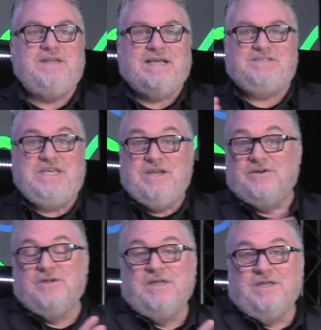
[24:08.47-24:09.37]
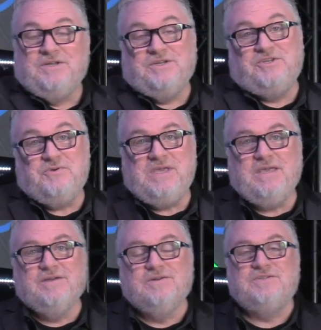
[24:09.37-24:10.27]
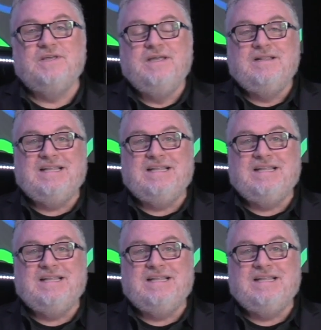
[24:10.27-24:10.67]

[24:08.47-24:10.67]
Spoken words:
the next year to 2 years.